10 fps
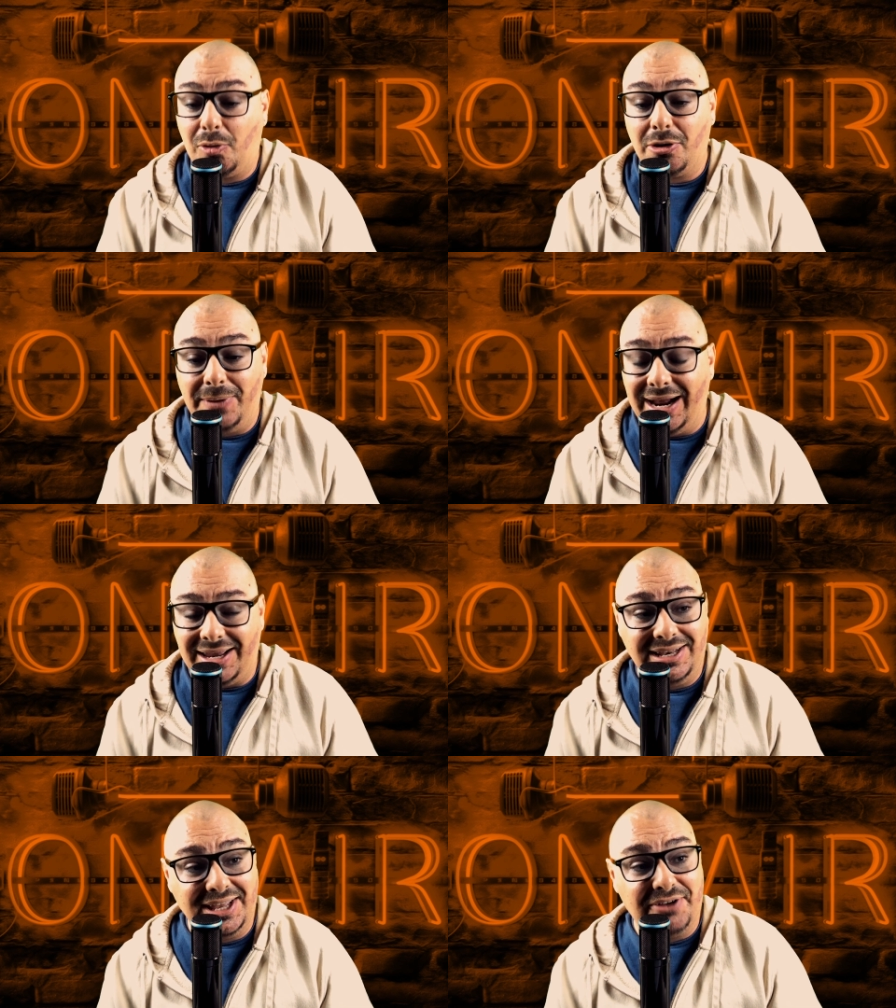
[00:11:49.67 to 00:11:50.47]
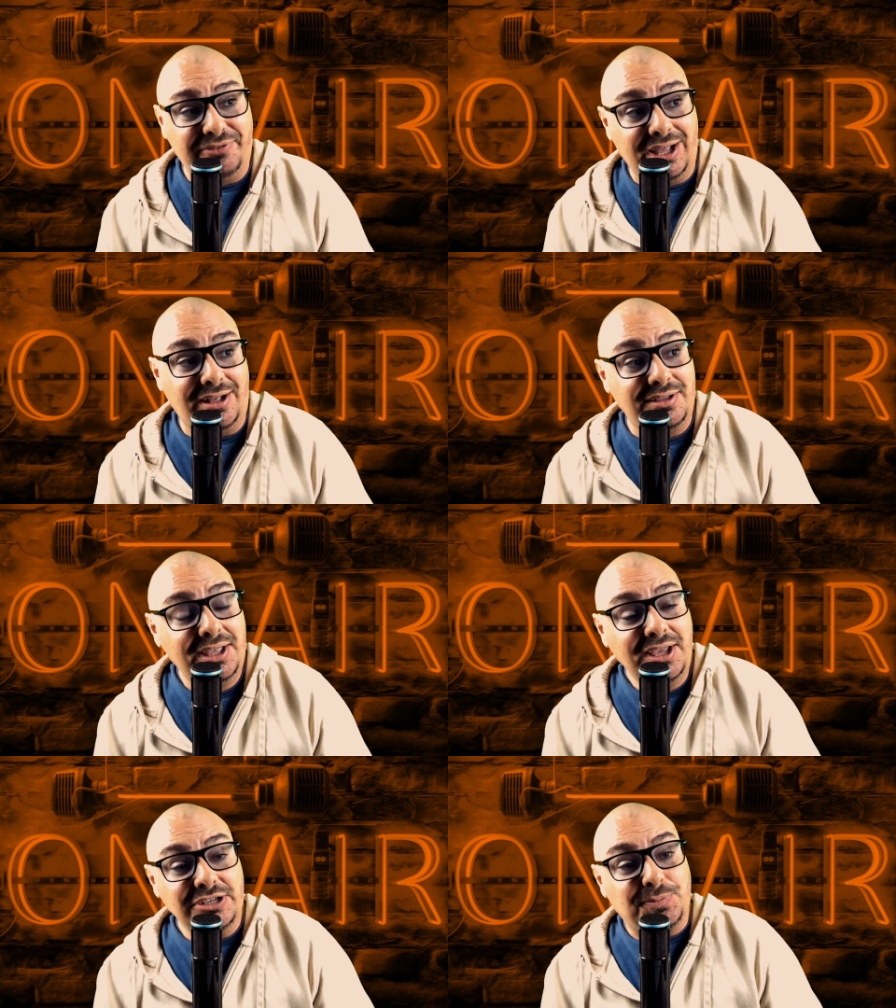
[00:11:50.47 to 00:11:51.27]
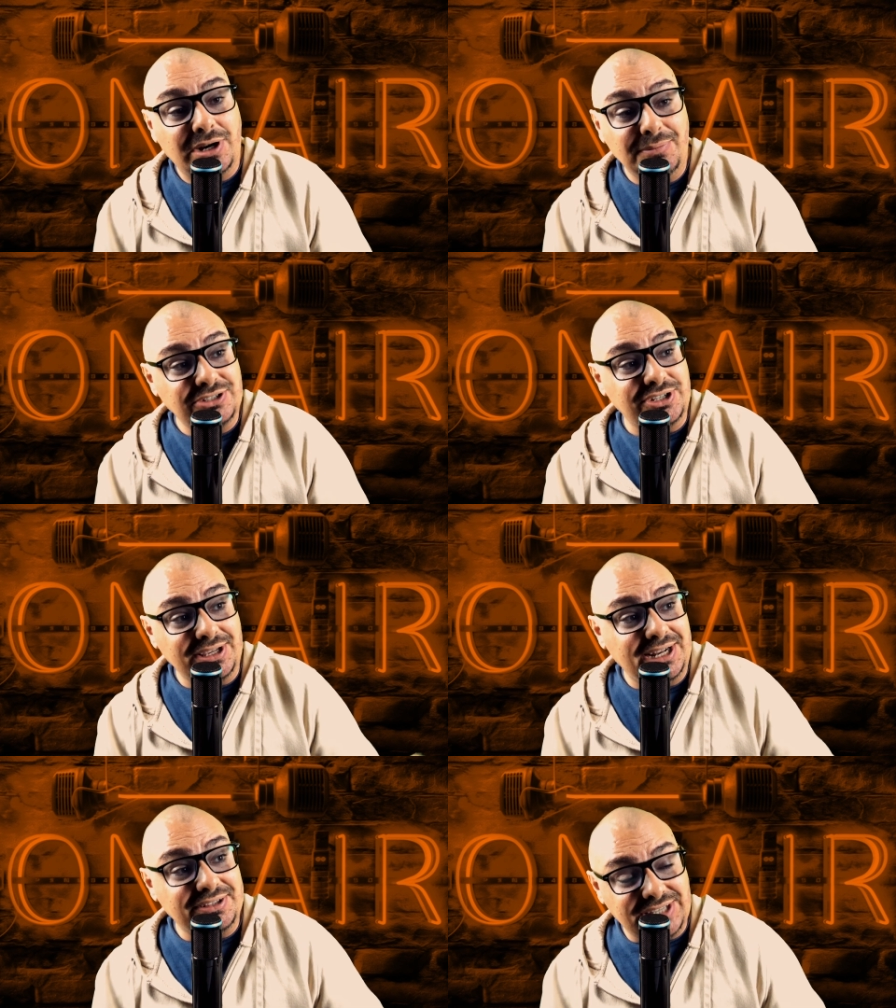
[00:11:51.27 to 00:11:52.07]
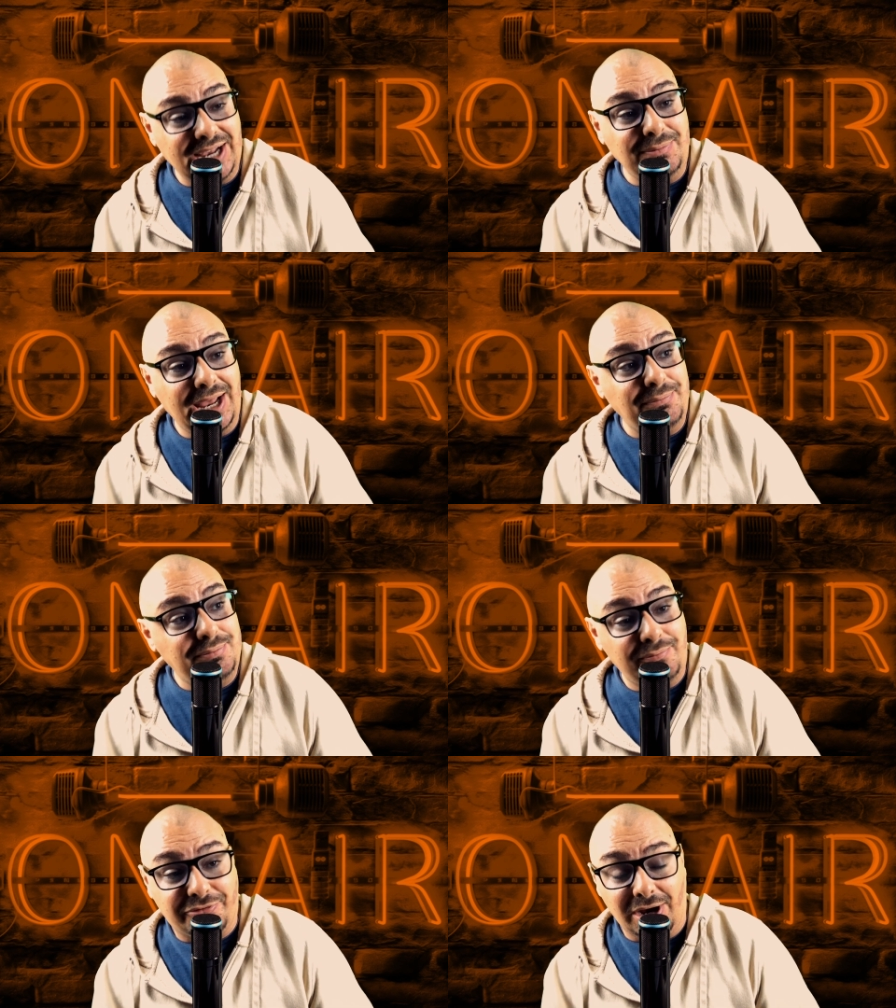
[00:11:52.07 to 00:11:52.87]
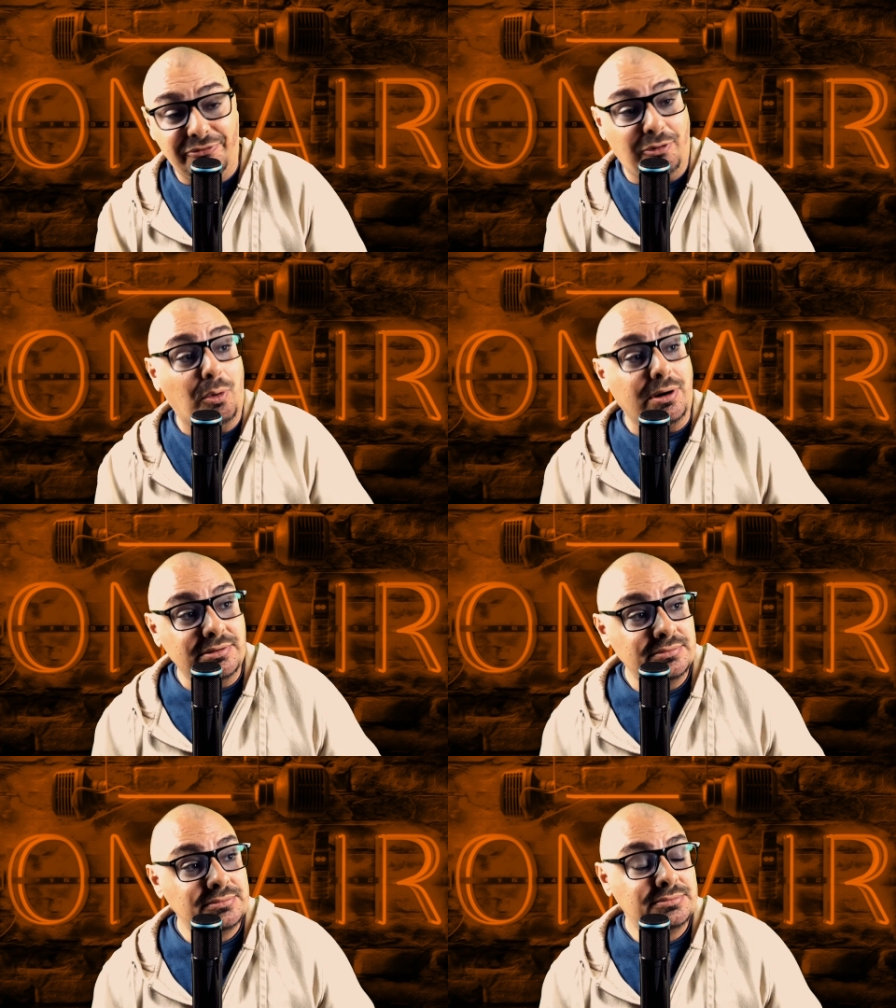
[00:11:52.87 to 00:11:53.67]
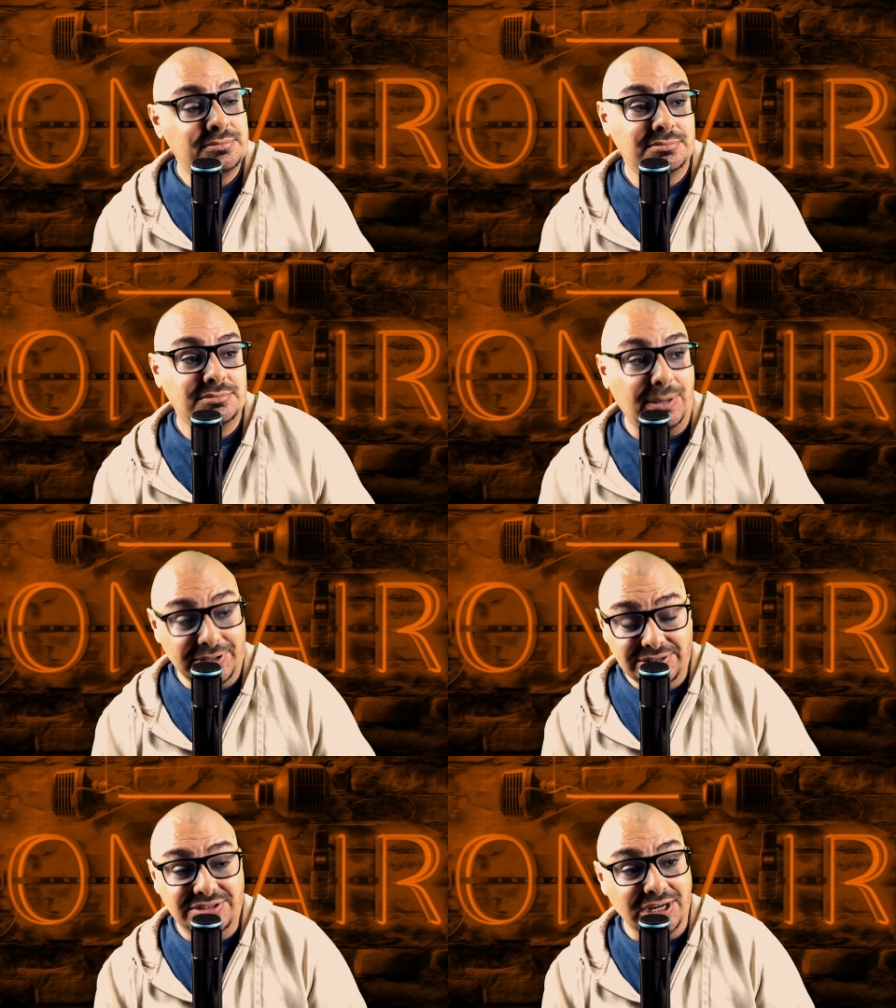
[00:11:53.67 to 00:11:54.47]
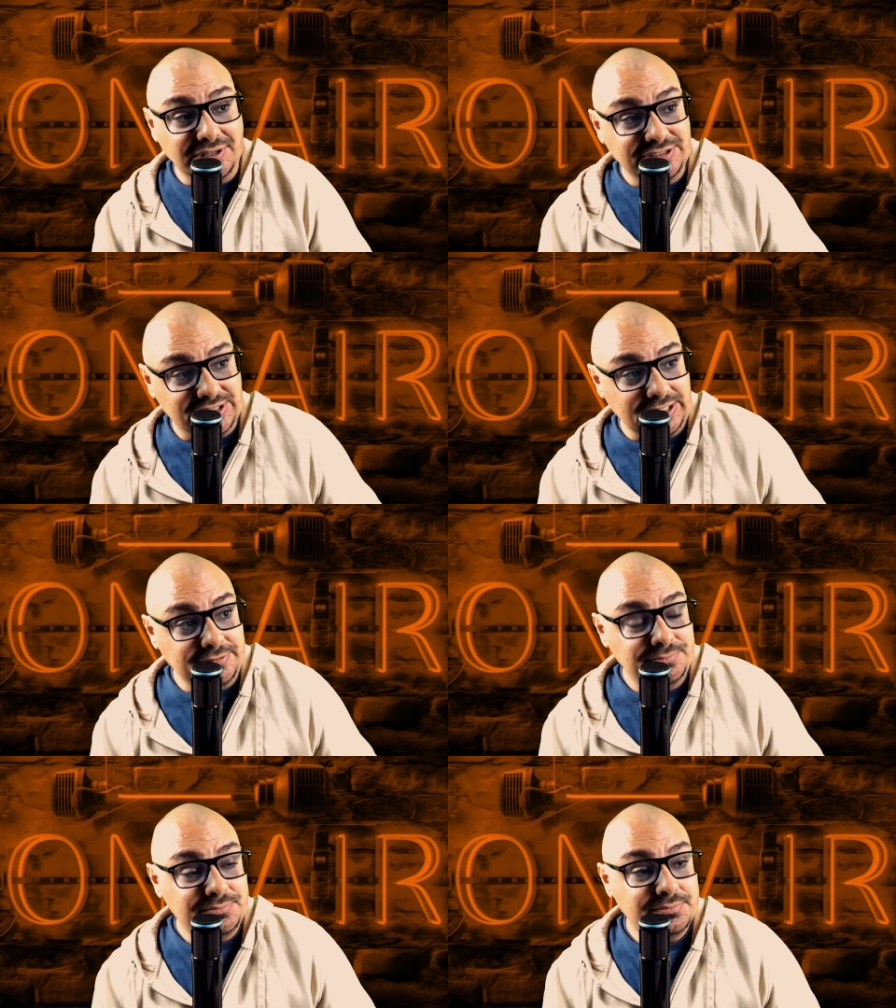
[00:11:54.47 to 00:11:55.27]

quarterback in the NFL is pretty much looking at the same damn front four. I mean, seriously.